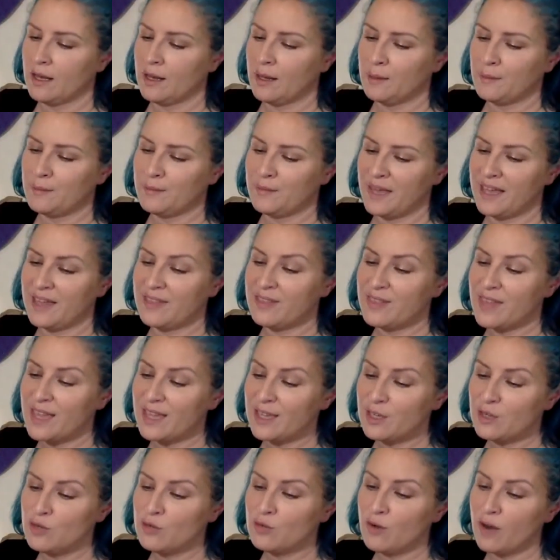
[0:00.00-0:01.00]
And
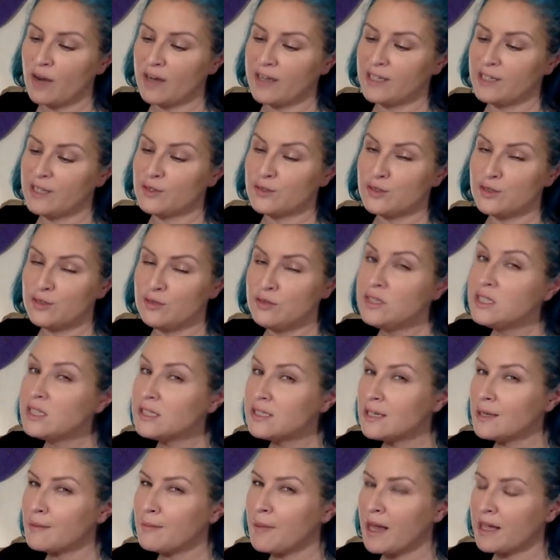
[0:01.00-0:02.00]
thank you, Grinius. You need
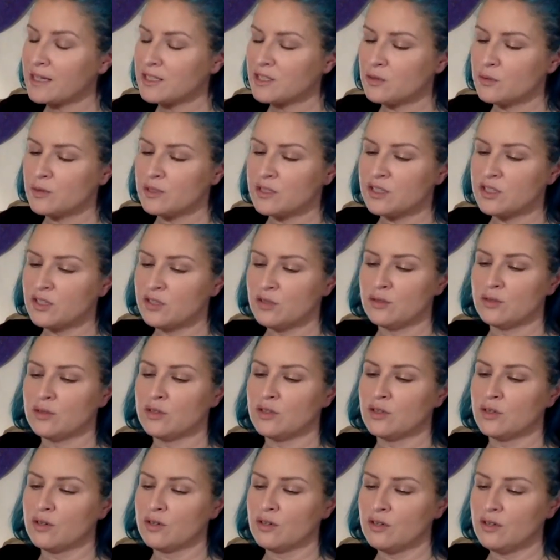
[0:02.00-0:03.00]
to get back to it, too.
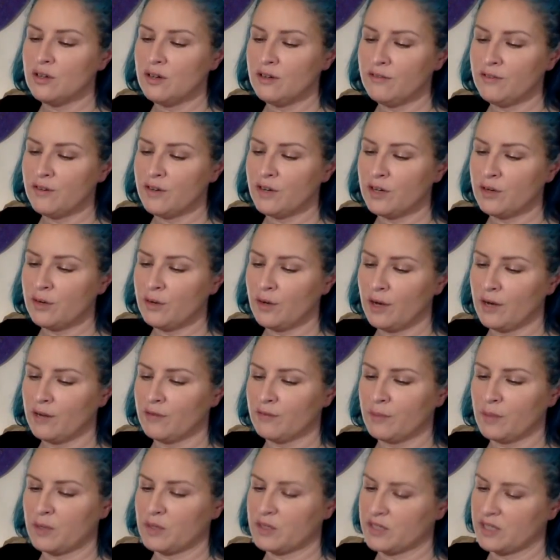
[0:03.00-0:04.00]
You're a very
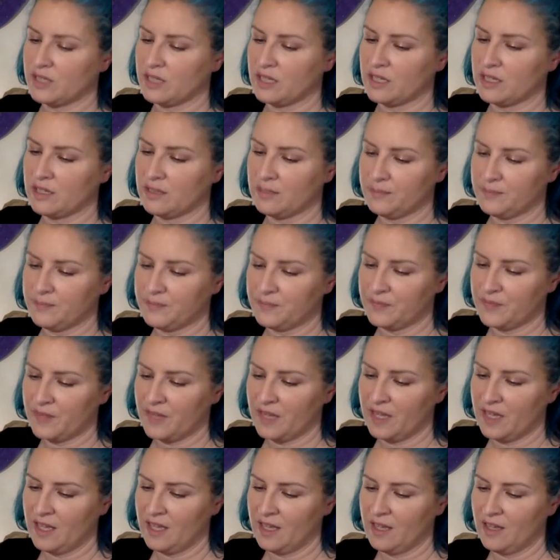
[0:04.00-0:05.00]
creative person.
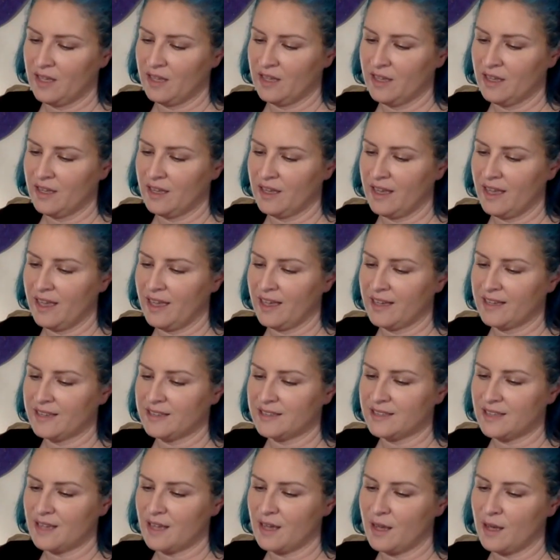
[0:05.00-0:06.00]
And
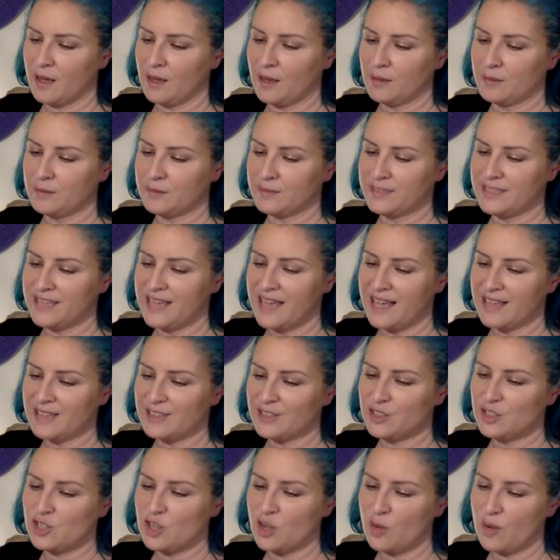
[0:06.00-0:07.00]
yes,
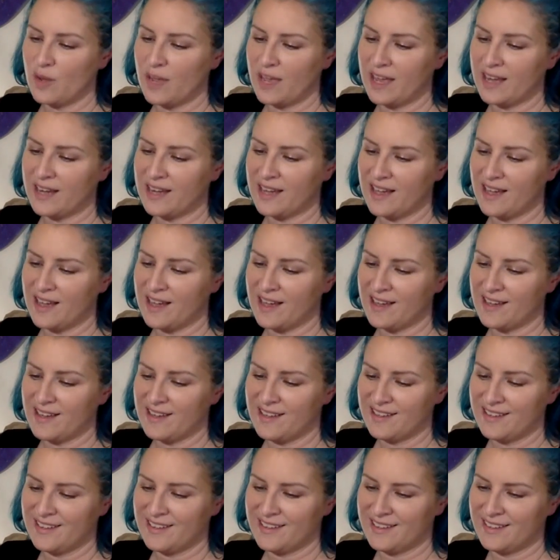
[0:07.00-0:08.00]
Joanna,
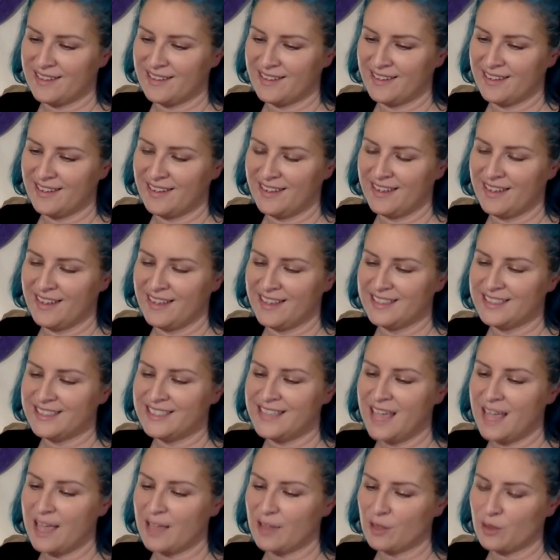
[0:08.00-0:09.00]

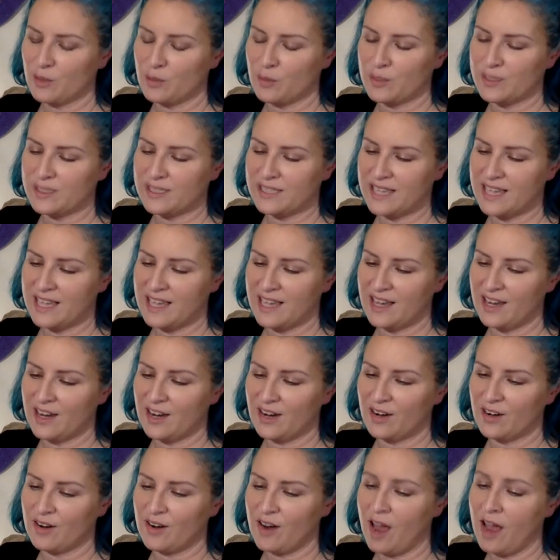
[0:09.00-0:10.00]
Taylor was
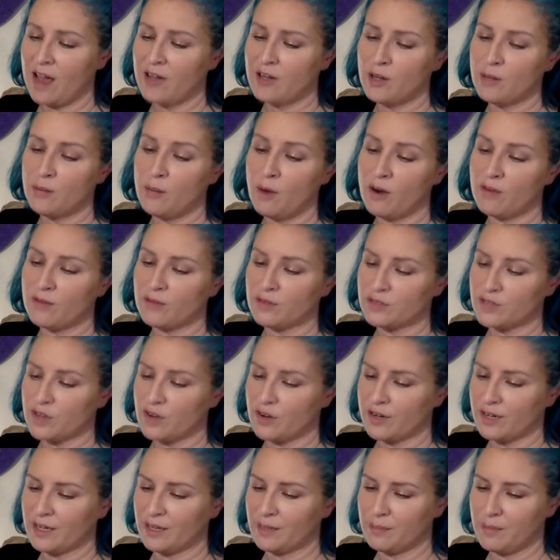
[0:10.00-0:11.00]
here. I know Marvel's
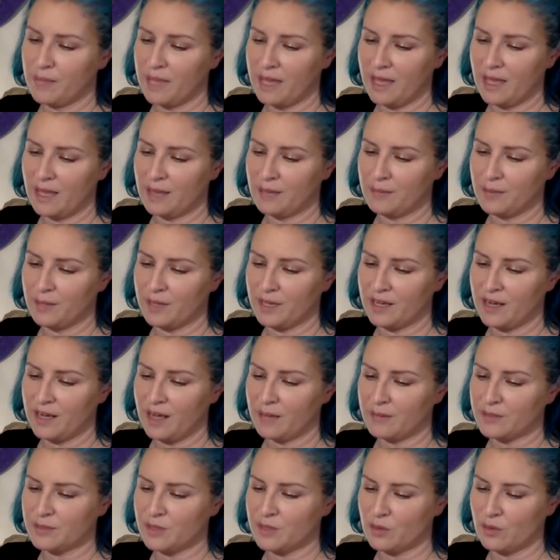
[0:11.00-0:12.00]
already in bed, but I'm
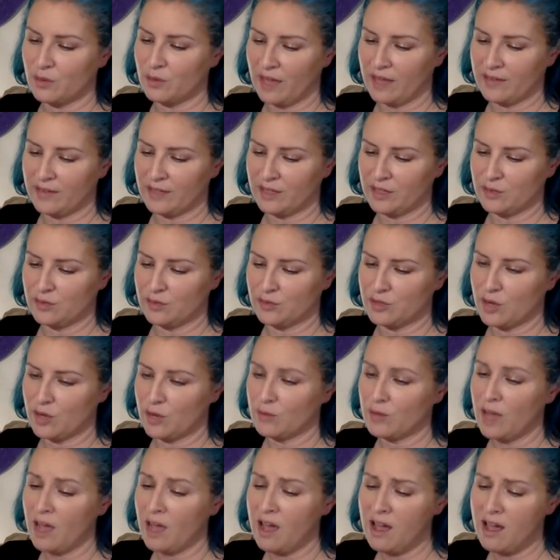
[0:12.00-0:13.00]
so glad that you showed
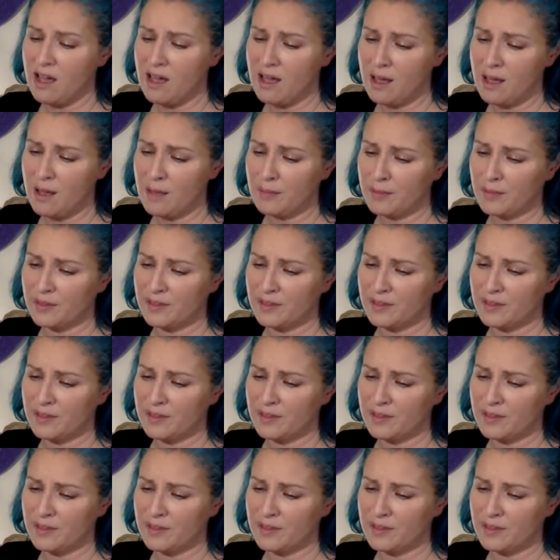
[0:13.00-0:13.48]
up.